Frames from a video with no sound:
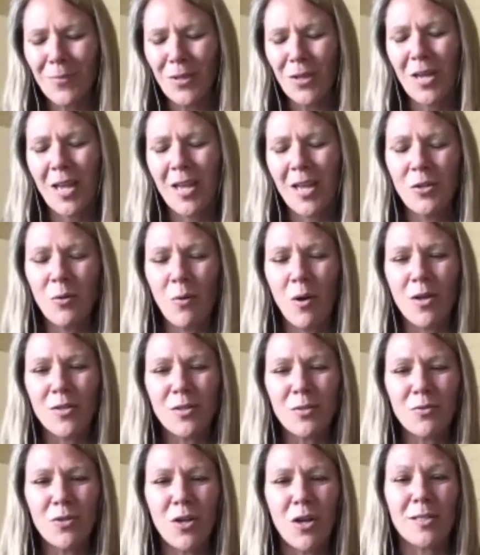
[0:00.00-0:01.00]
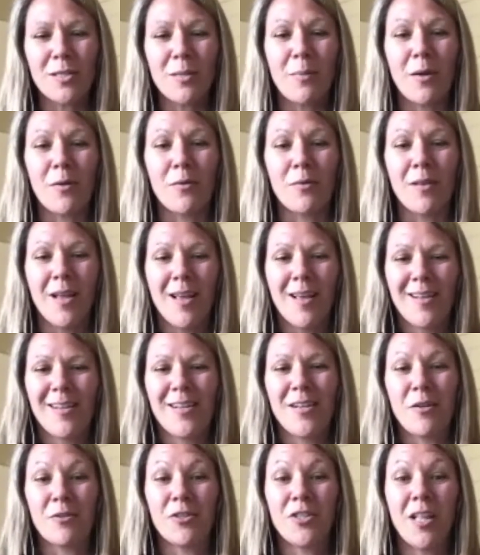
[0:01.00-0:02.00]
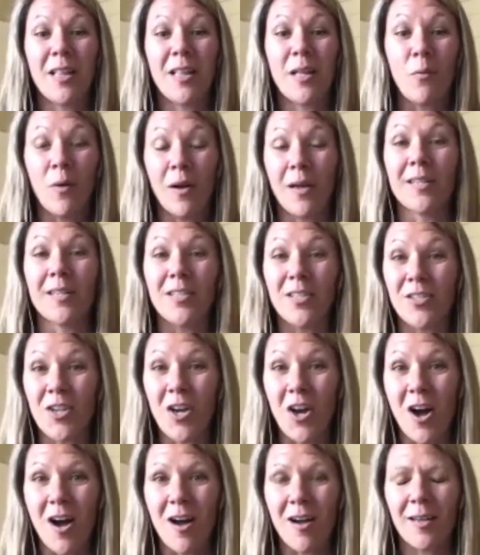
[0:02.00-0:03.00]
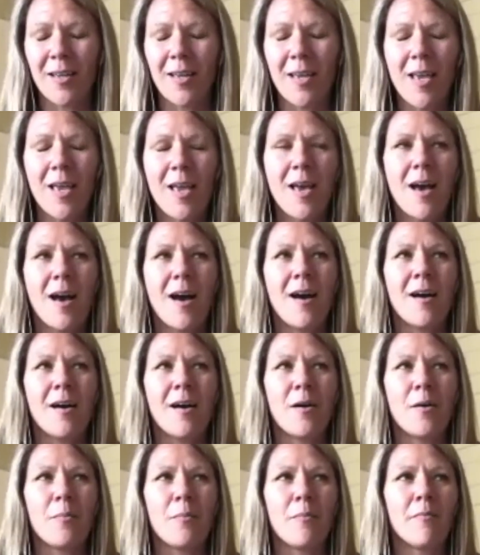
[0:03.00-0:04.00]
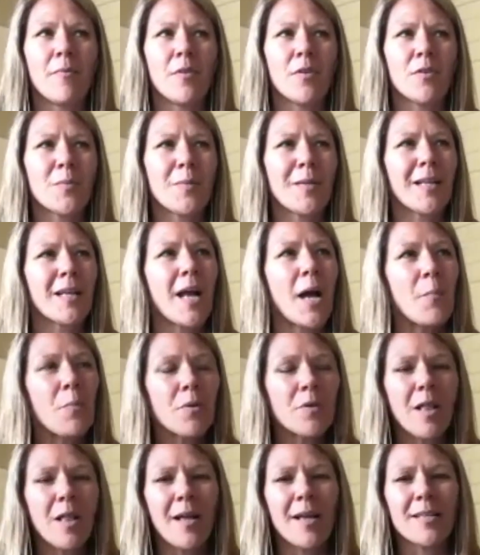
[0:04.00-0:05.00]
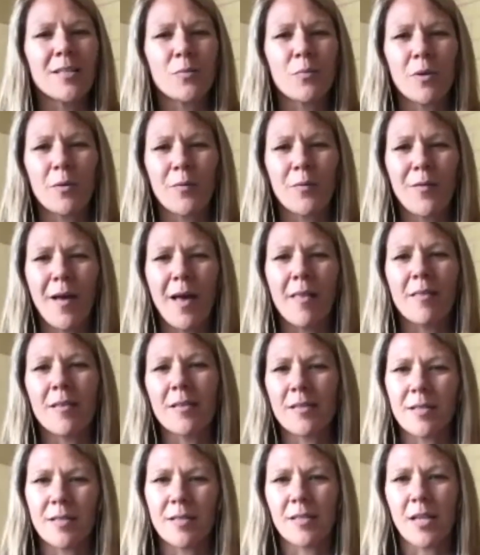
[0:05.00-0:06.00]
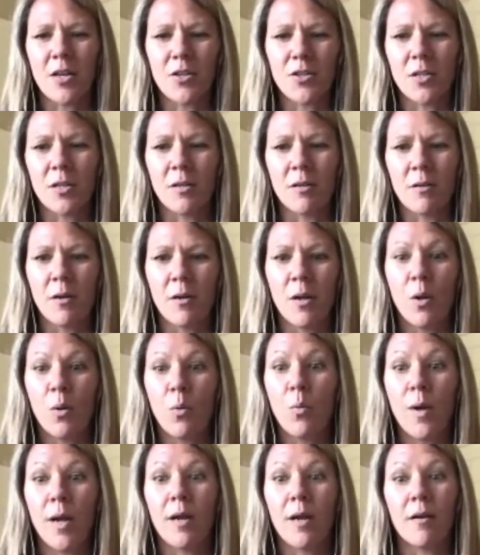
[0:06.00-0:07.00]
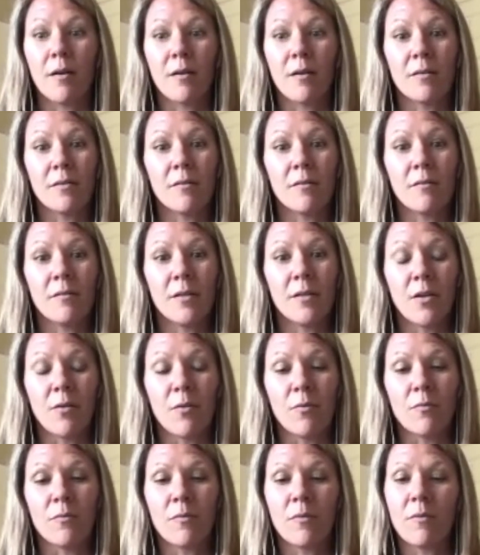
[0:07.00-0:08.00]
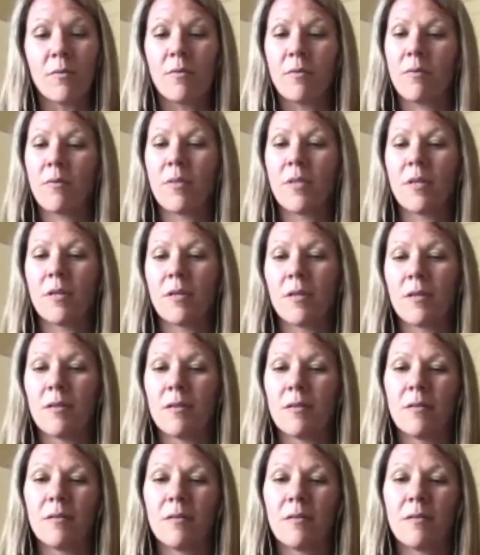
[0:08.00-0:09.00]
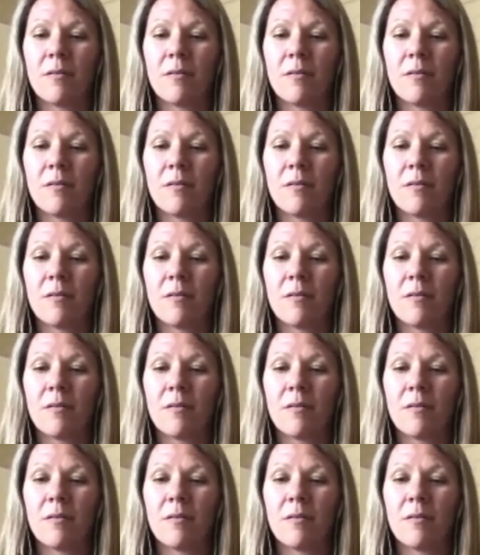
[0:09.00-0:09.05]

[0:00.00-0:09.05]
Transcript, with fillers: And you also talked about, you know, Shelly wanting to talk. There's been a couple clients where we've had this discussion where, you know, the